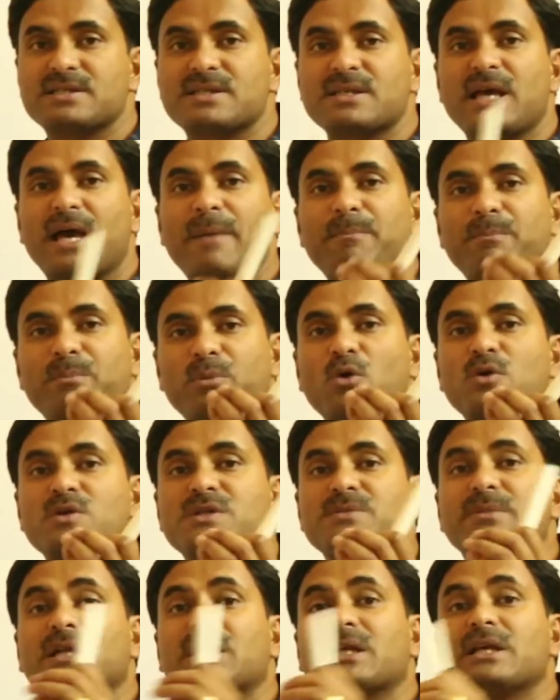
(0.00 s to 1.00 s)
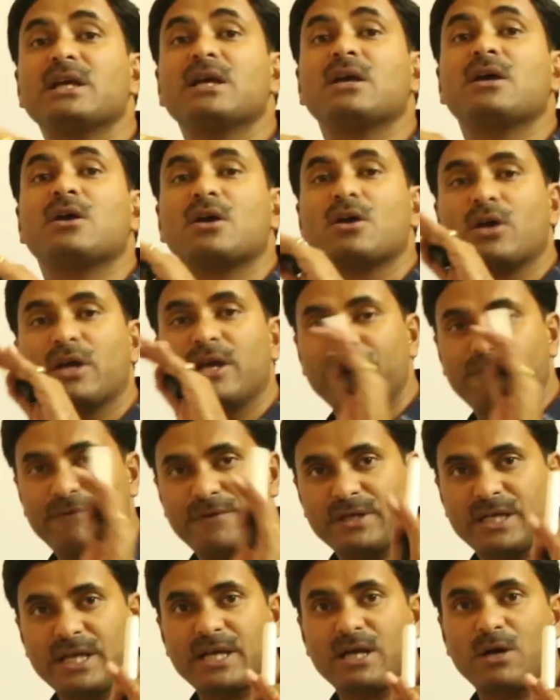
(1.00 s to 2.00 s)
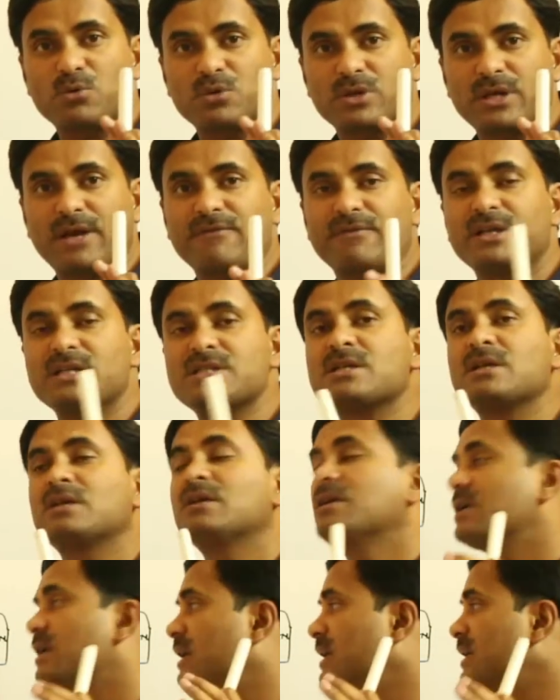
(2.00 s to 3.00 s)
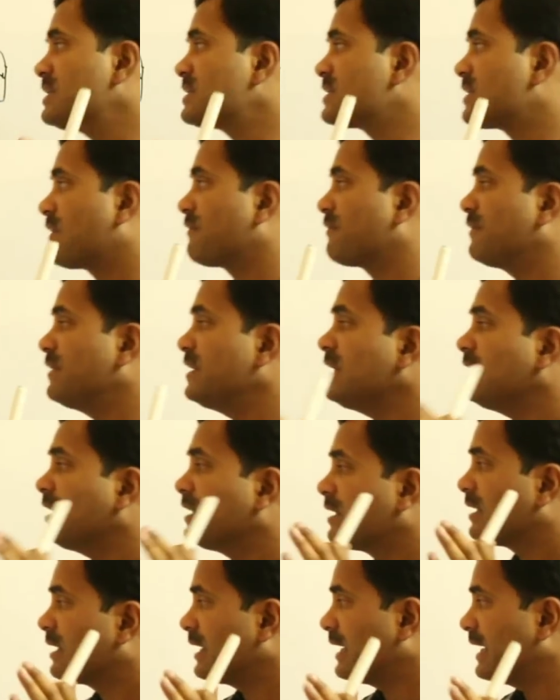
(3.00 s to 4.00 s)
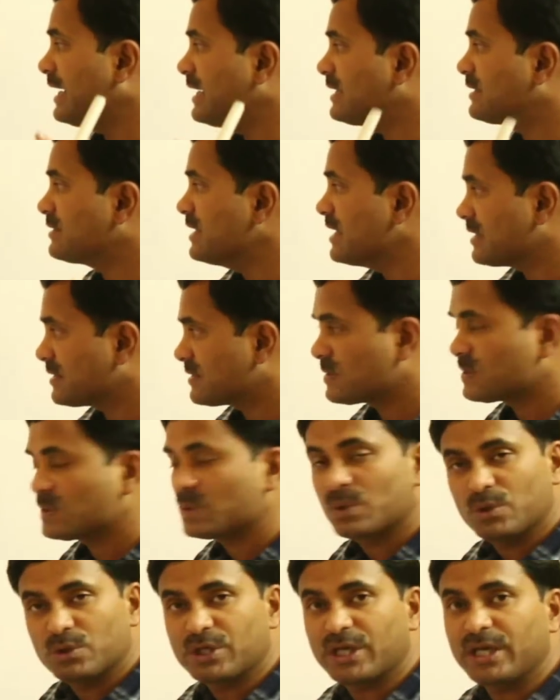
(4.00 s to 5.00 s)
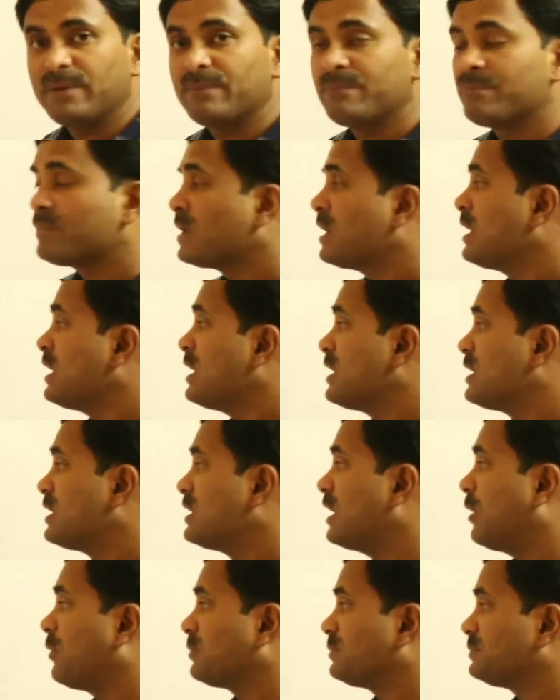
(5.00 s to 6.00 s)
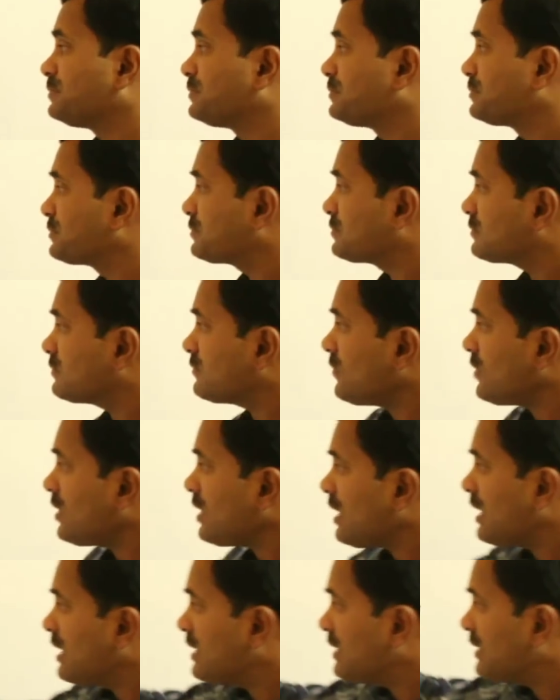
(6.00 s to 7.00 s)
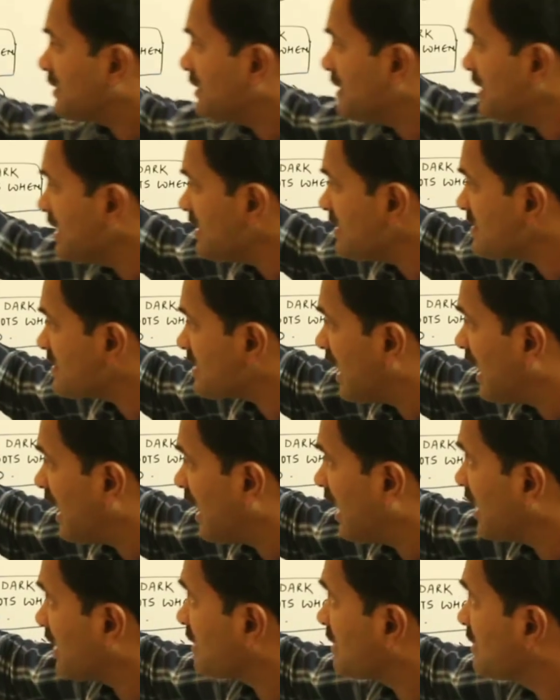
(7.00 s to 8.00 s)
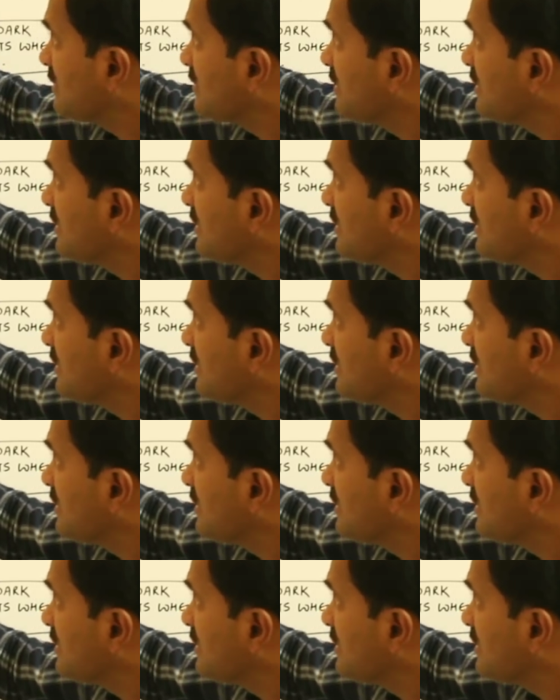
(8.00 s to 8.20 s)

is approximately, if we take out the average, it is roughly 8 days. Okay, now these are